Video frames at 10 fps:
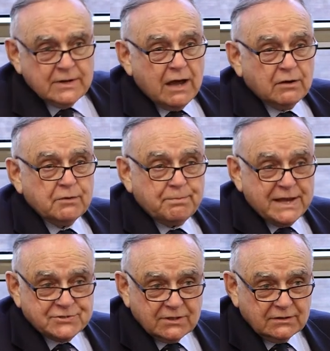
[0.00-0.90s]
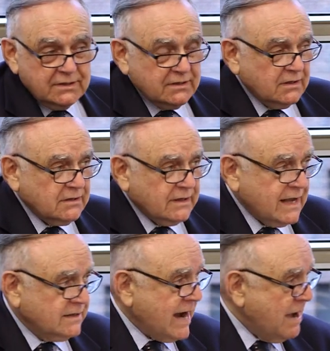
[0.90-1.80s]
now, basically,
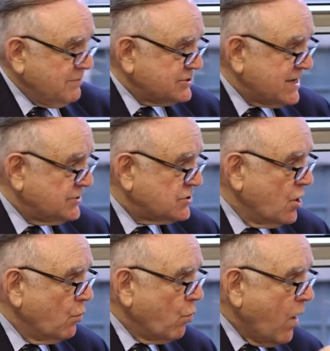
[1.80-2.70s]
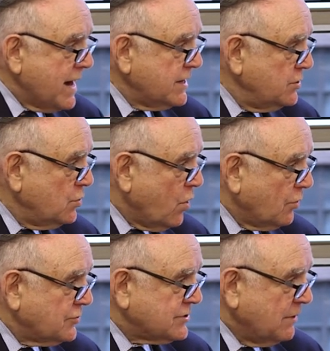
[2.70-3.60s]
again, common sense. Why do you
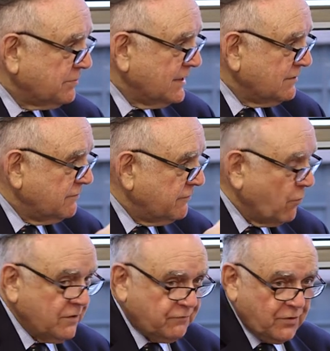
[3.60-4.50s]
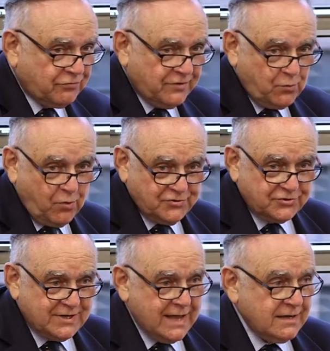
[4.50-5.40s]
hold something from 44 three quarters
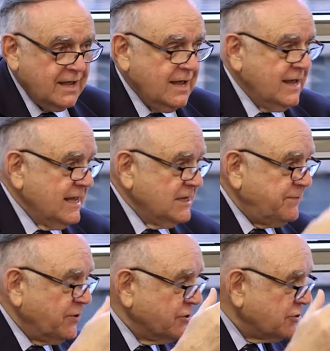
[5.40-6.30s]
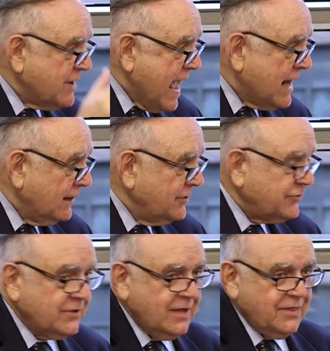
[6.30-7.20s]
to 10? It's because your
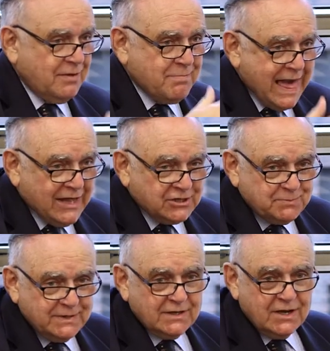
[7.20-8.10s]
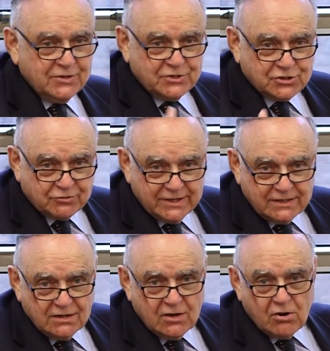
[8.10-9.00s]
analysts, the management, the
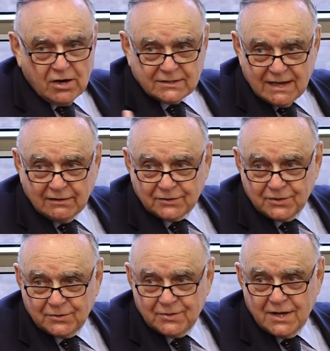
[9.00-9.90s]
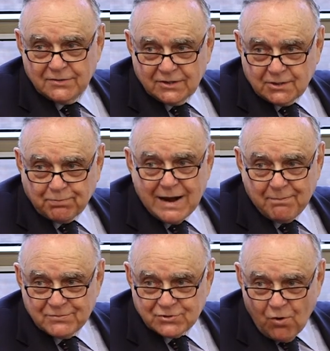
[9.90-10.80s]
street are telling you that the
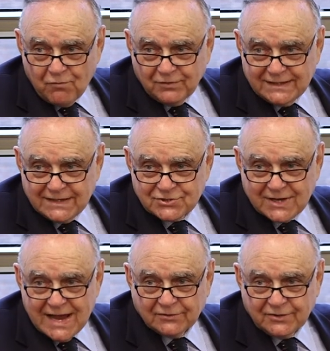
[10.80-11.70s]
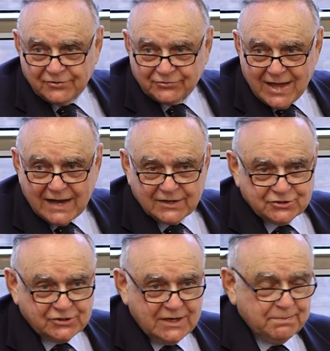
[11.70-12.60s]
problems are overly discounted, the stock
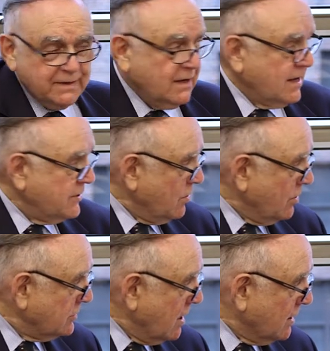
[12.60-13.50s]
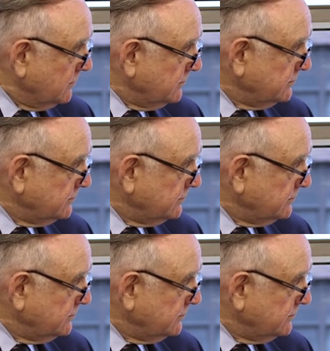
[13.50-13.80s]
is cheap, and you hold on.